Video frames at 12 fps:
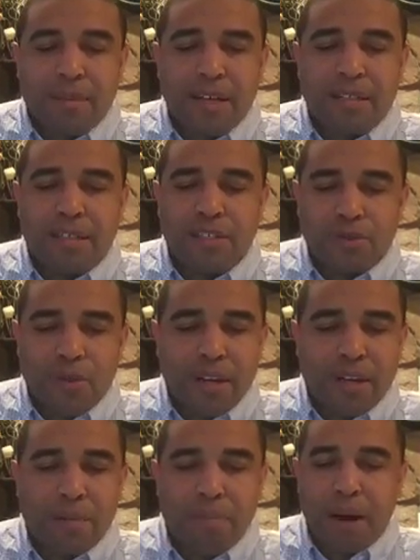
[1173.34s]

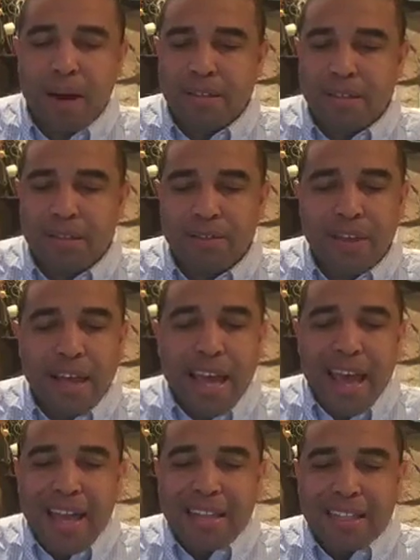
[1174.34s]
accentuating the positive.
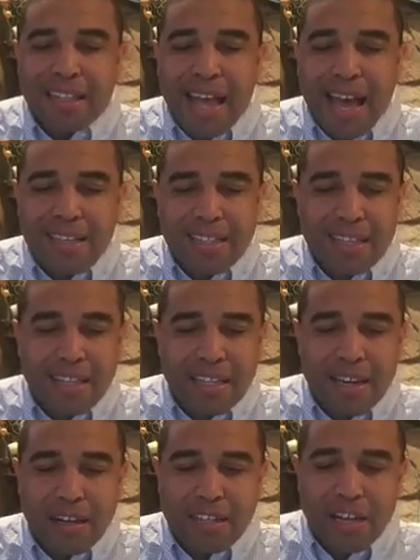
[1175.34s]
And the last thing that
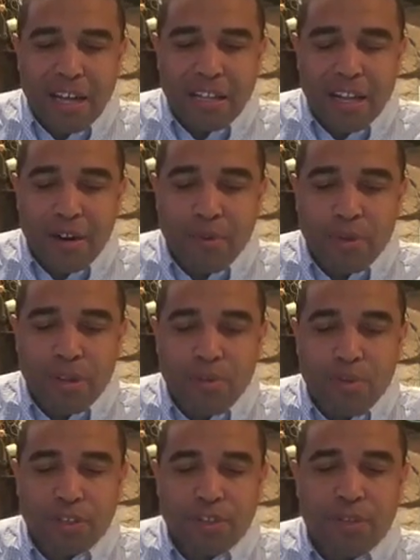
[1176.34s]
I really
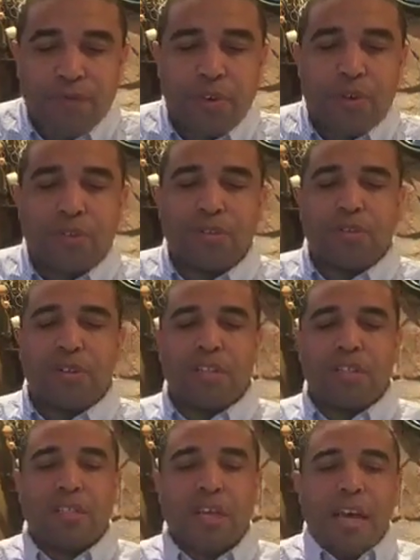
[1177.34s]
want you to focus on is